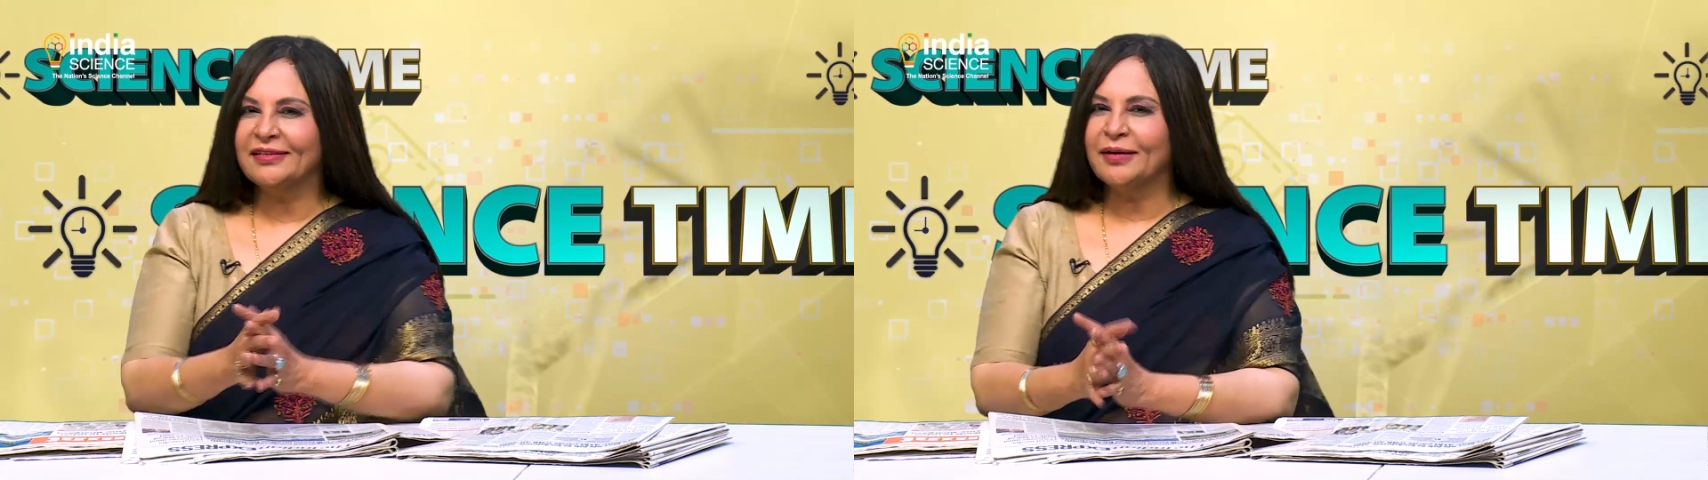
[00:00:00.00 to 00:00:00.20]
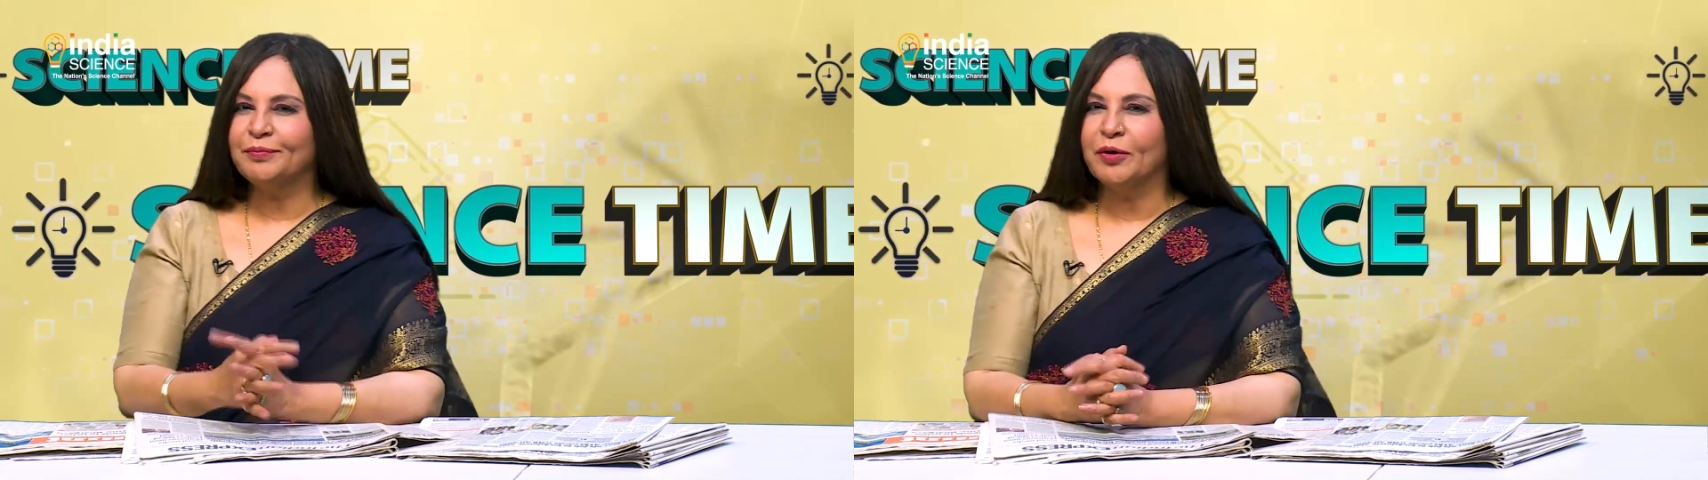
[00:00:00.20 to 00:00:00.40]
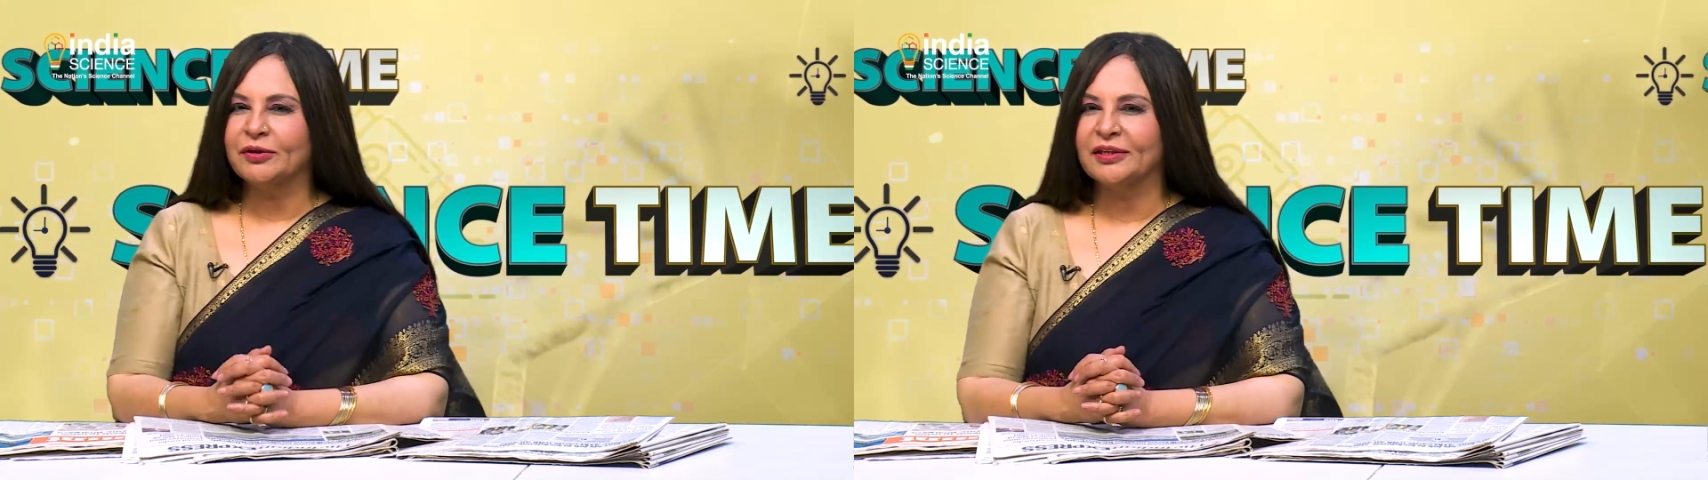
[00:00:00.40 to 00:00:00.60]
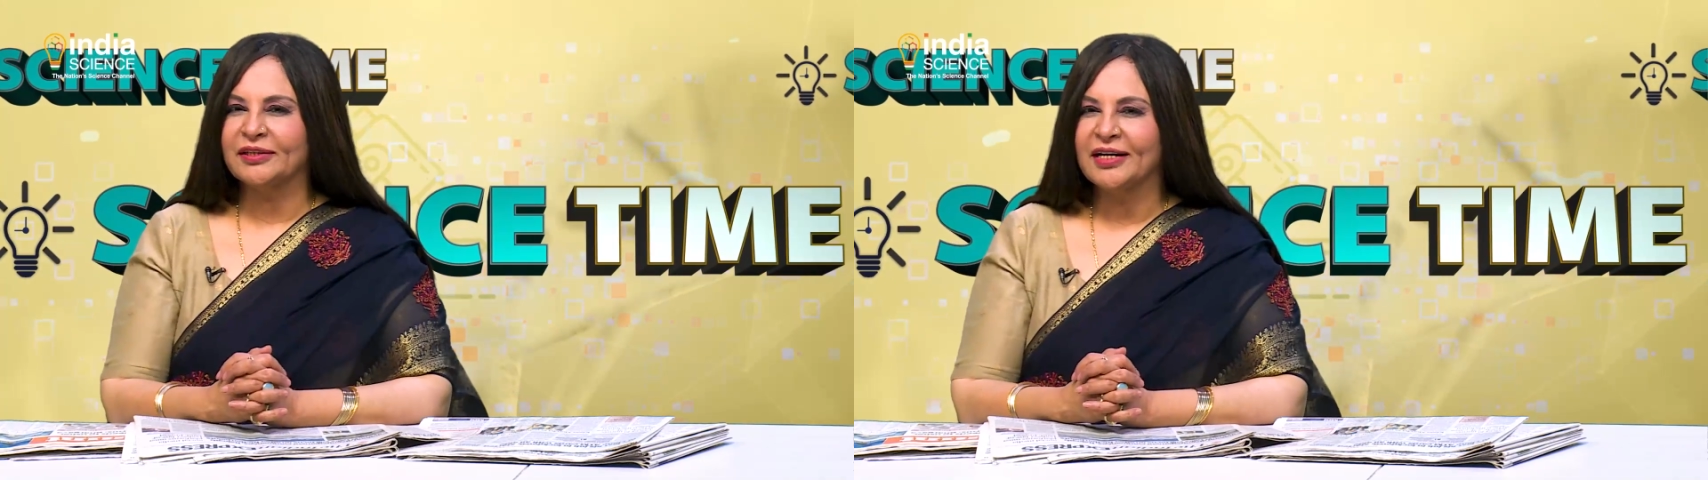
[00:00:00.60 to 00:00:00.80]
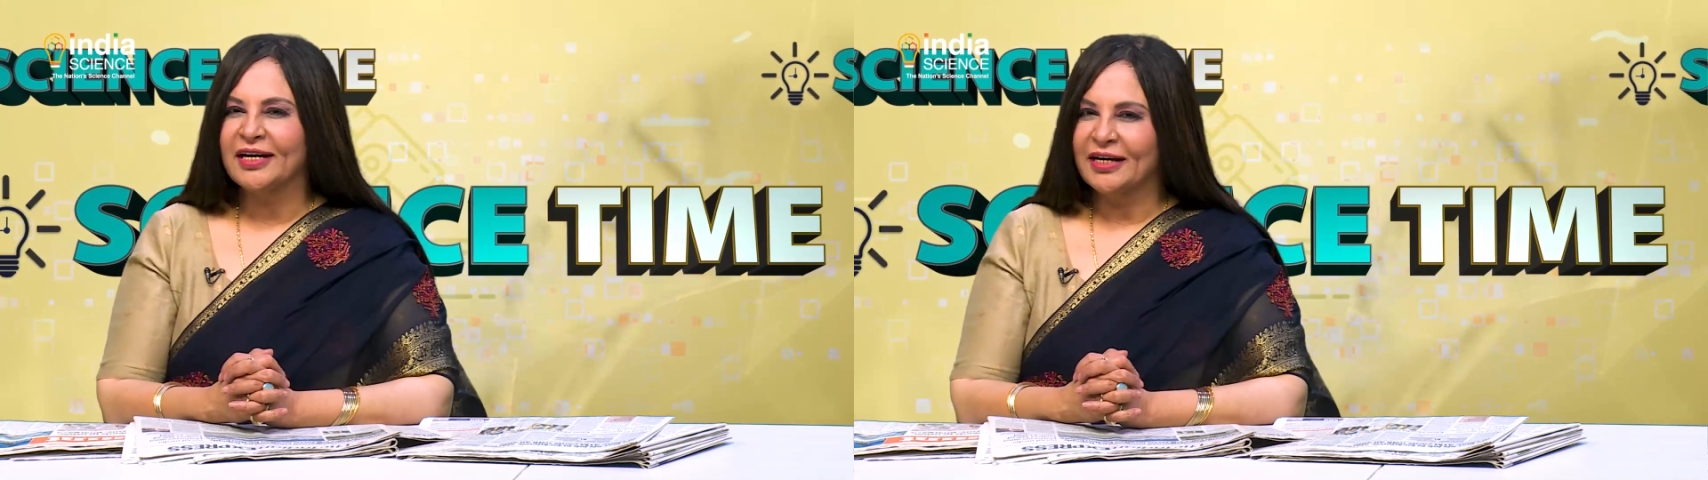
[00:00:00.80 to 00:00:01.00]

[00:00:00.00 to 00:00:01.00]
are important